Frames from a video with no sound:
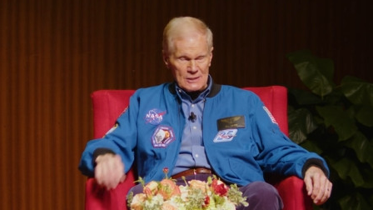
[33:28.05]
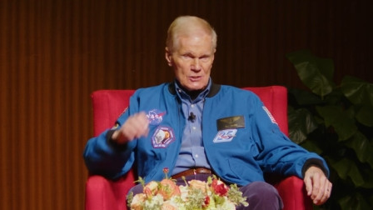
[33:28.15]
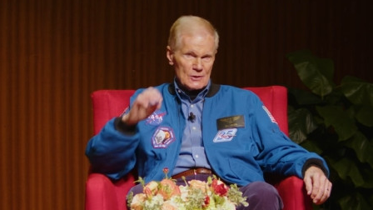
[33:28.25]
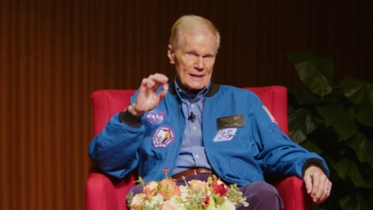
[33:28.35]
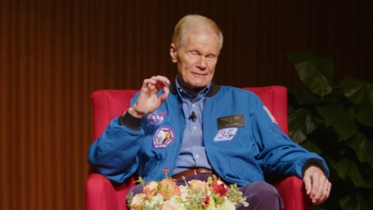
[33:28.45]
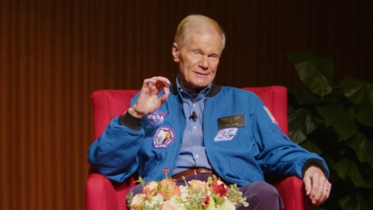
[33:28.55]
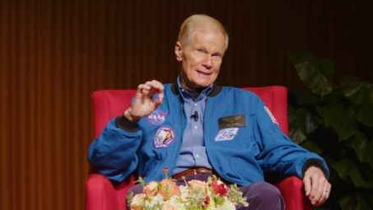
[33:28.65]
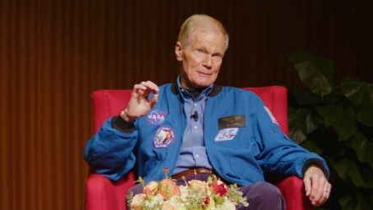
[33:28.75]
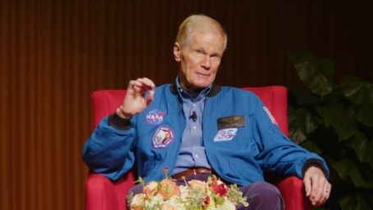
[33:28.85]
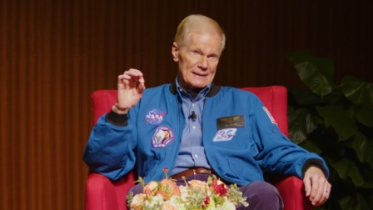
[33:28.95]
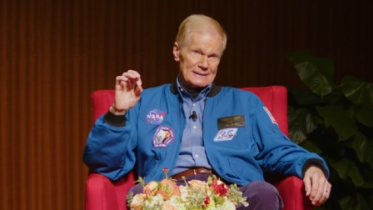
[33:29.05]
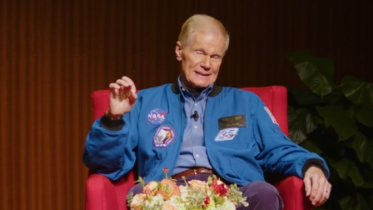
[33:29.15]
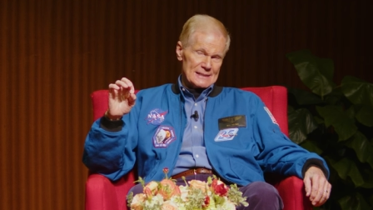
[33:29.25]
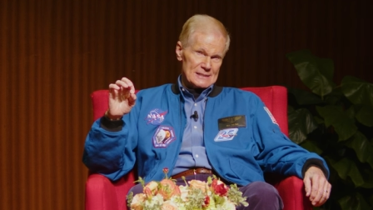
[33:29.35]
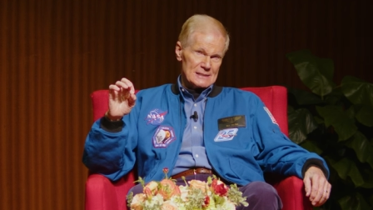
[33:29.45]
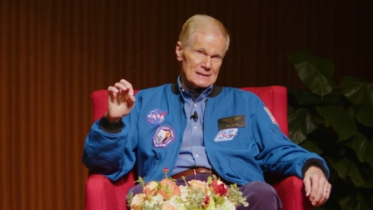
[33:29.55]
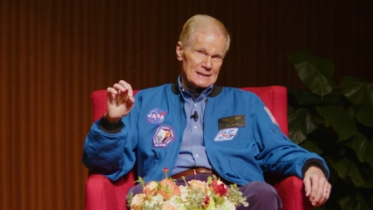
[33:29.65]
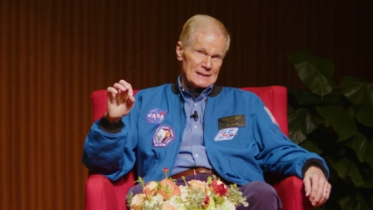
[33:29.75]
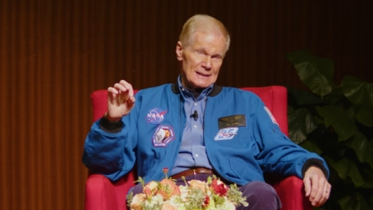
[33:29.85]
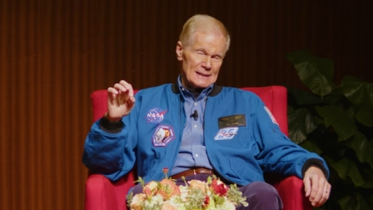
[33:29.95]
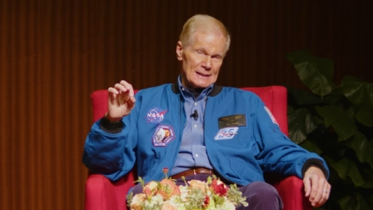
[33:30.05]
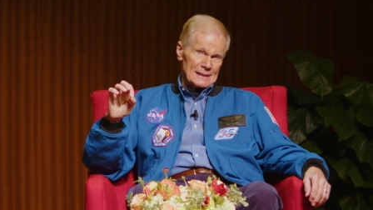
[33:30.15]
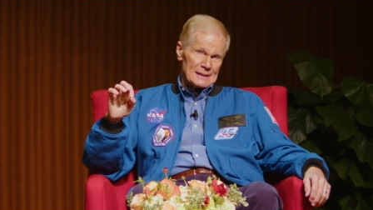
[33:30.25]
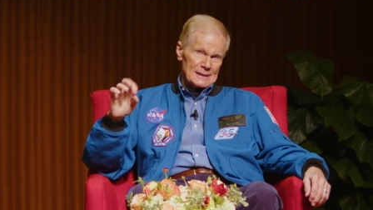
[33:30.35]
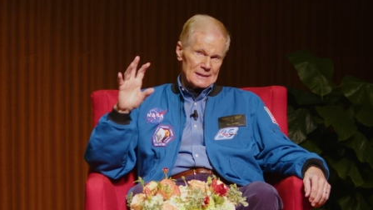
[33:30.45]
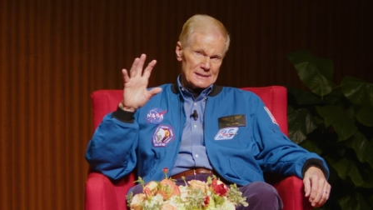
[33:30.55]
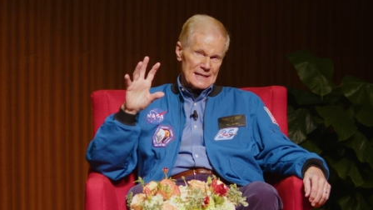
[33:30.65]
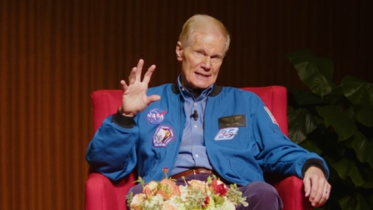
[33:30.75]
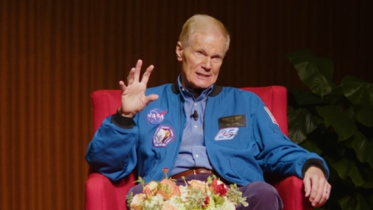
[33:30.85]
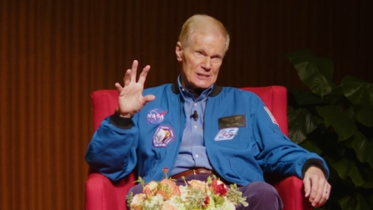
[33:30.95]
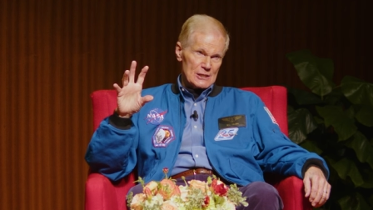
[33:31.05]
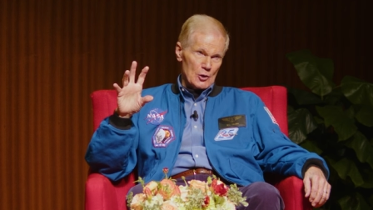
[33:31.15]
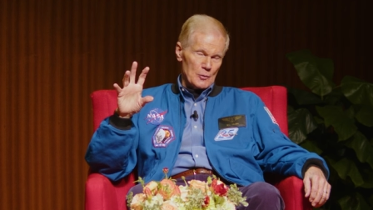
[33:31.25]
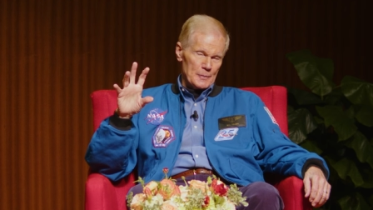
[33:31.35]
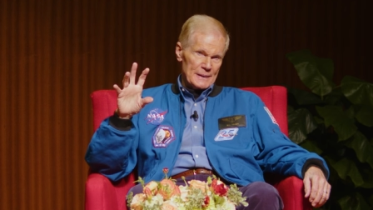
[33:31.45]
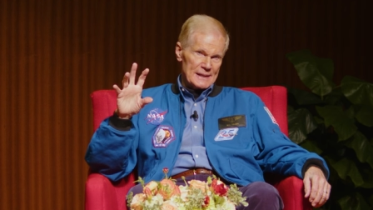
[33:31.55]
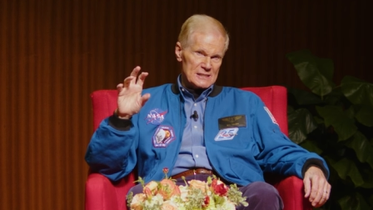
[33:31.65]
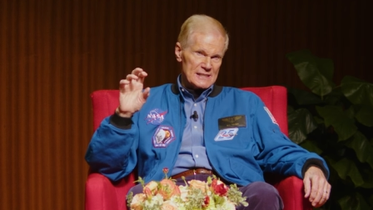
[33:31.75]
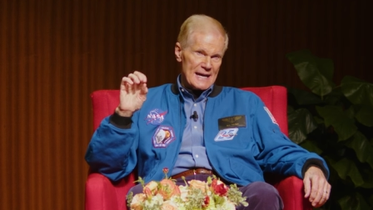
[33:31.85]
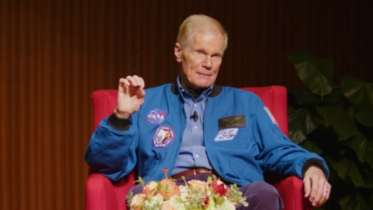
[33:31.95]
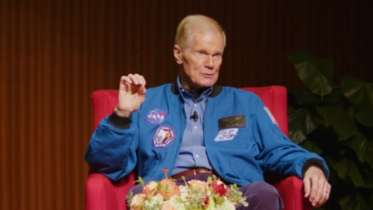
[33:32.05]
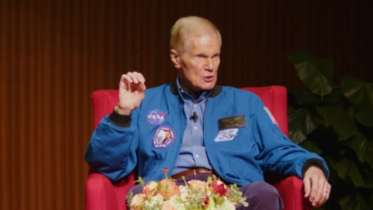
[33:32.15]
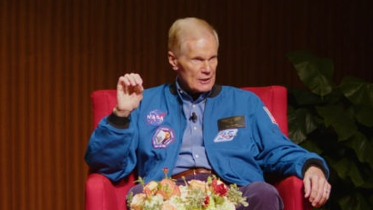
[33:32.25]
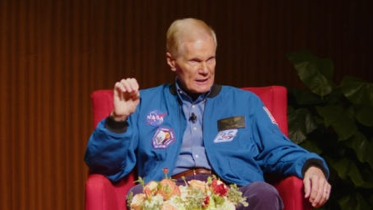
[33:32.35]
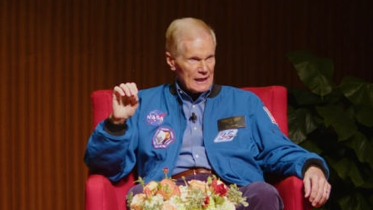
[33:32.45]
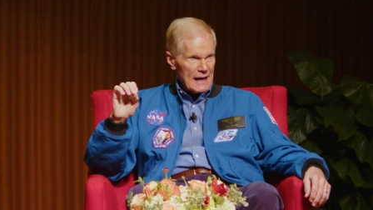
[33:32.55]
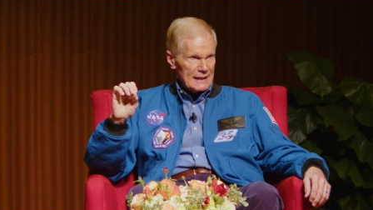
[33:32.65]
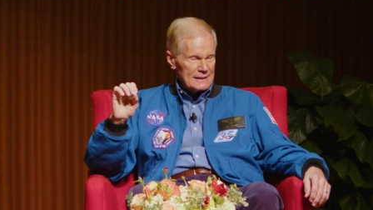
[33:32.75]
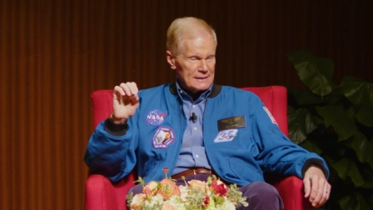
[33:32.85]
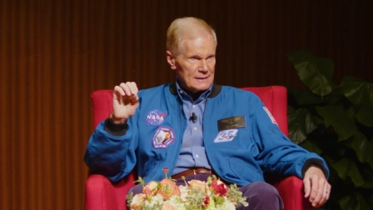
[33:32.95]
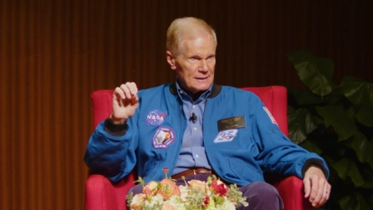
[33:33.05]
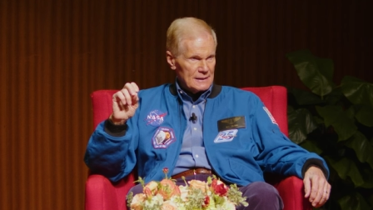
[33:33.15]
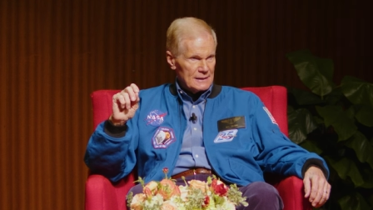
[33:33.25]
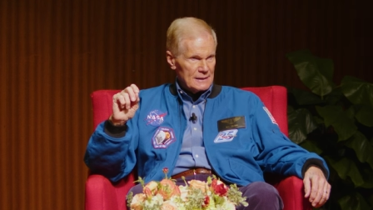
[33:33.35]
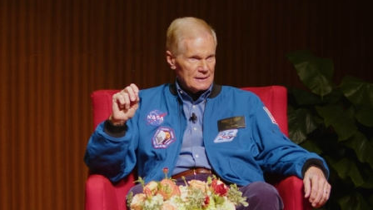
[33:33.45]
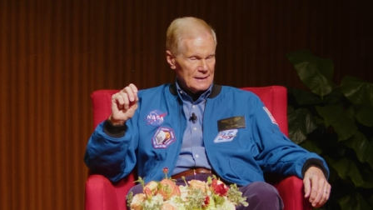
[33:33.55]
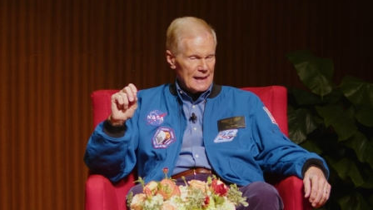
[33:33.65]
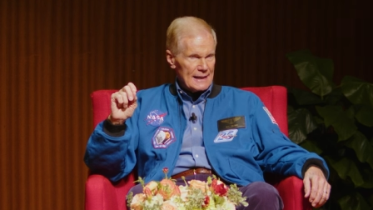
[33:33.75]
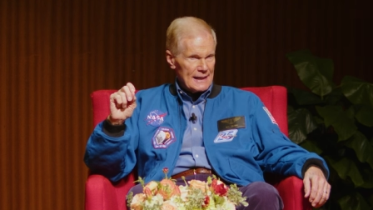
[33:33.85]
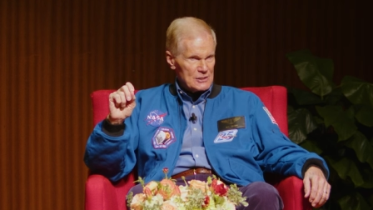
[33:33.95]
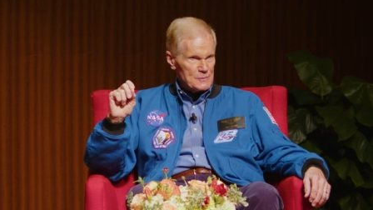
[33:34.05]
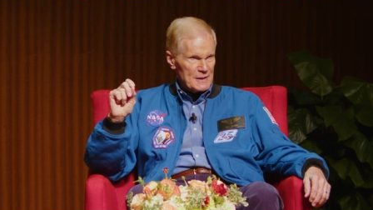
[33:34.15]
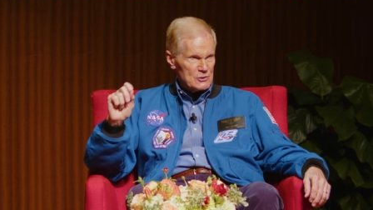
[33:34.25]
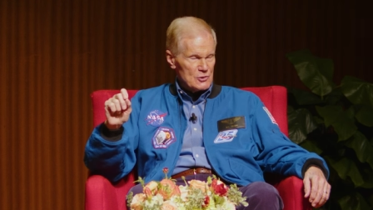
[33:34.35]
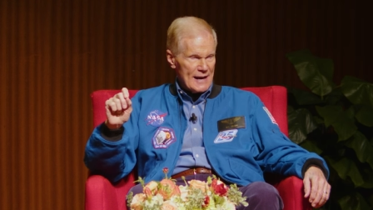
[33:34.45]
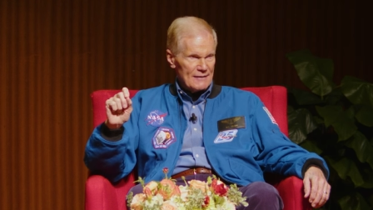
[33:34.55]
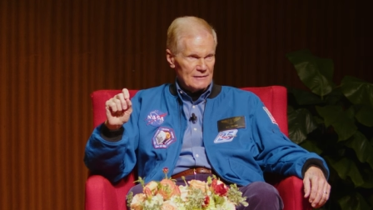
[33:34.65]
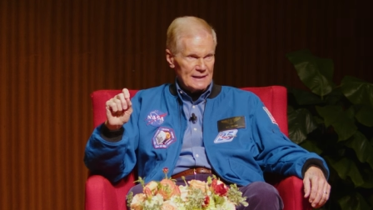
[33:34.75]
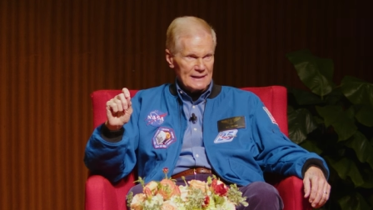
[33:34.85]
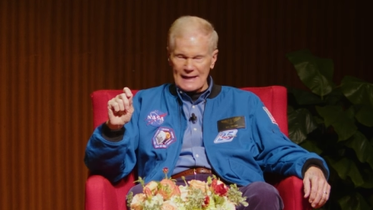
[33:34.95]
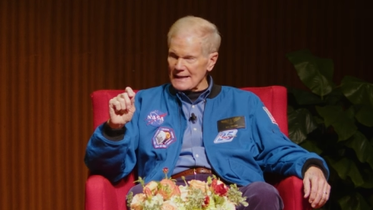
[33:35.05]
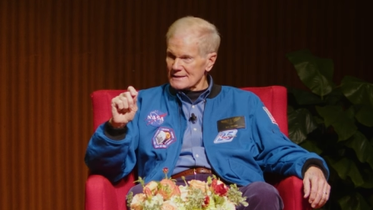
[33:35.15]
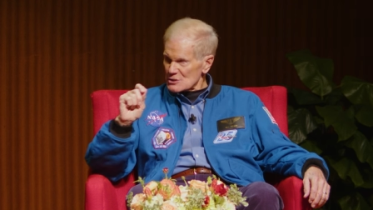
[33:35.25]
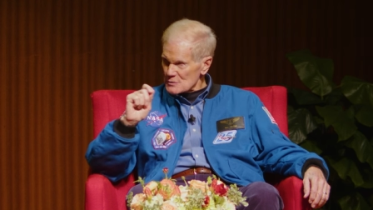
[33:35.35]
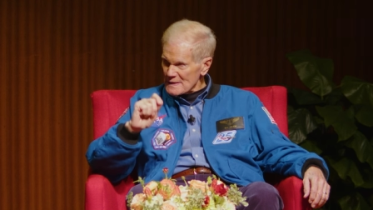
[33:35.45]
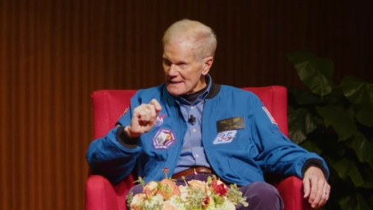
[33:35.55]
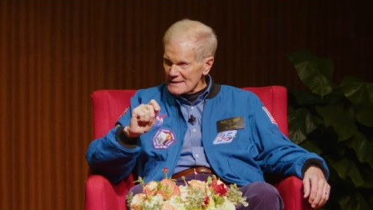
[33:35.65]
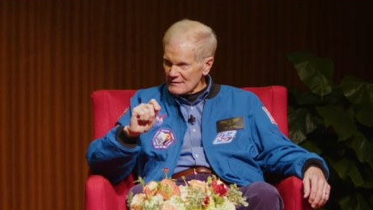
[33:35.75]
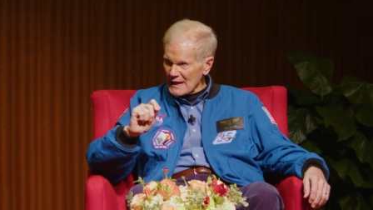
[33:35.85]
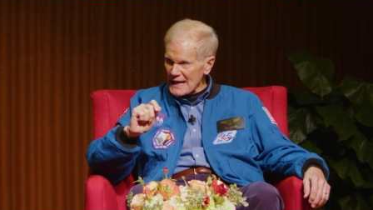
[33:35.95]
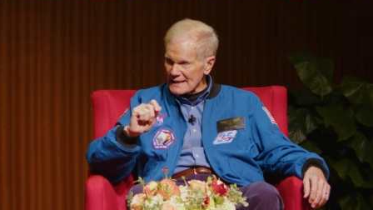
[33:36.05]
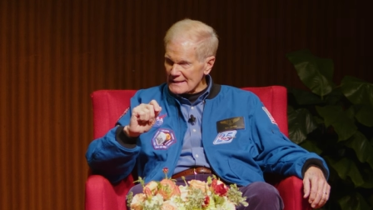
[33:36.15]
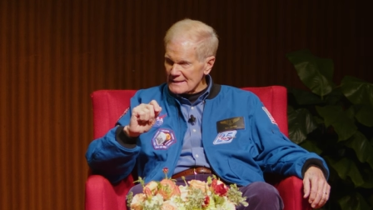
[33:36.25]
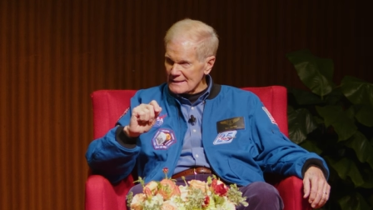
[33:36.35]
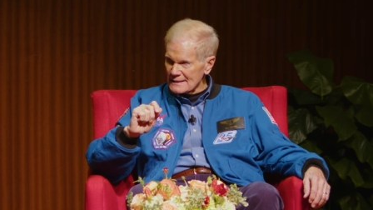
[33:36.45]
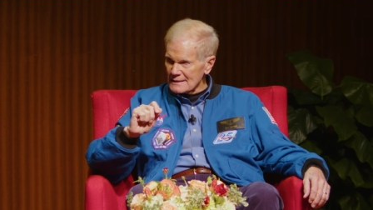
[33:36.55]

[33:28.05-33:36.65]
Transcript: So now think about this. The telescope is capturing light that has been traveling at the speed of light,